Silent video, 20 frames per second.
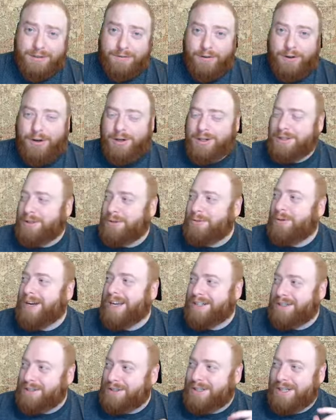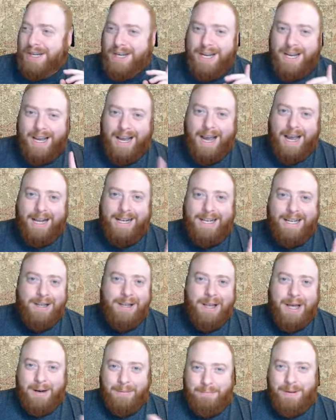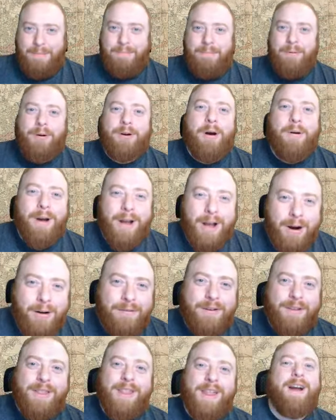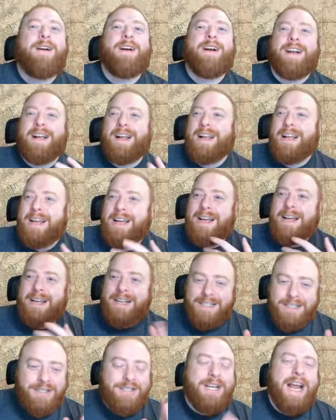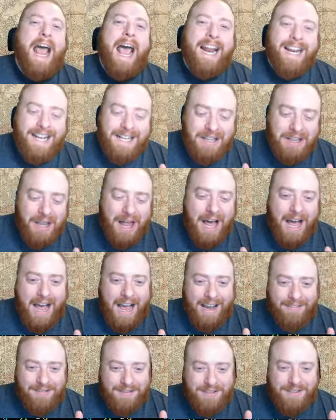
If you're on Twitch, I need a lot of people going over there and chatting live.